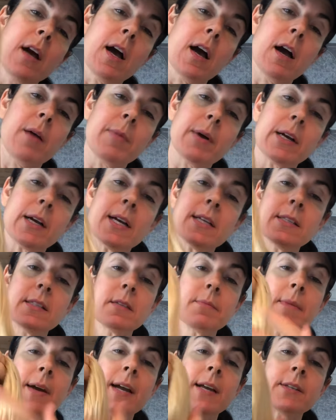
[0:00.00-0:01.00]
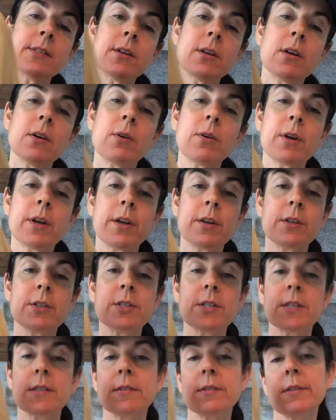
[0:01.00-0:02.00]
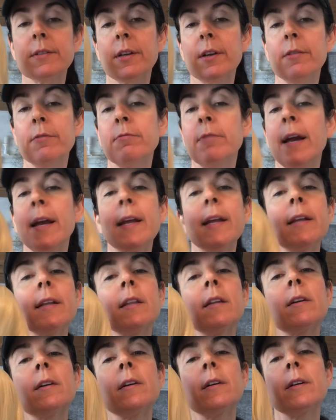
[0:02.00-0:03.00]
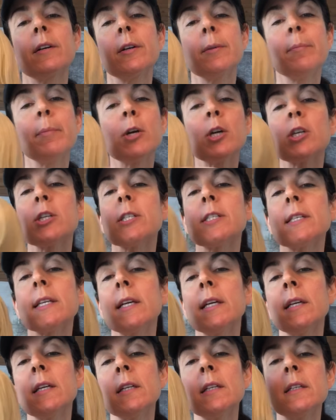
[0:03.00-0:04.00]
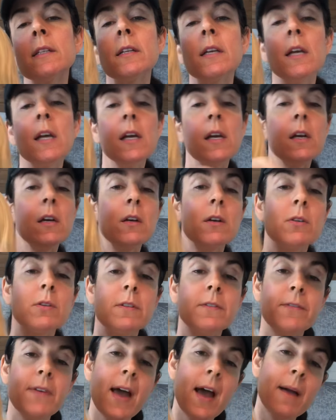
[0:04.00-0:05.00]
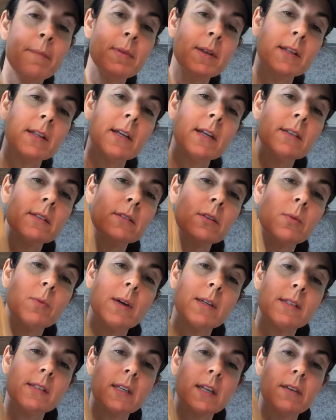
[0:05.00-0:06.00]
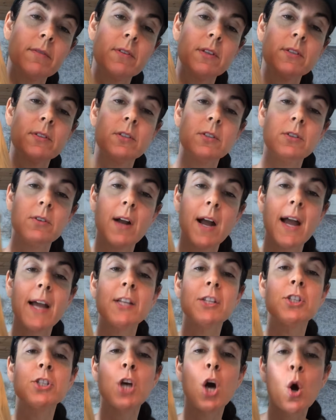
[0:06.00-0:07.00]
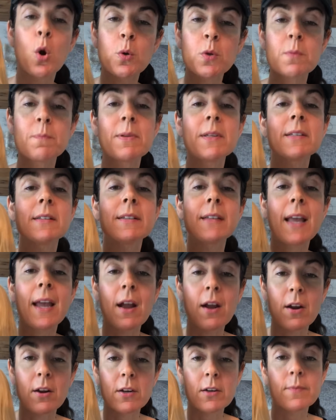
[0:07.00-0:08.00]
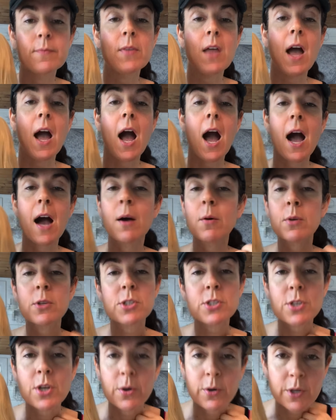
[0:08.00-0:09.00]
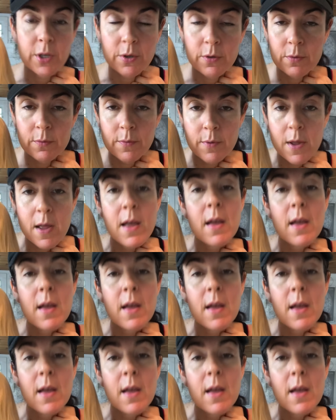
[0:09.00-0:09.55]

a customizer, or you're just a regular person who's fabulous, who wants to give this a try, don't be scared. I will show you.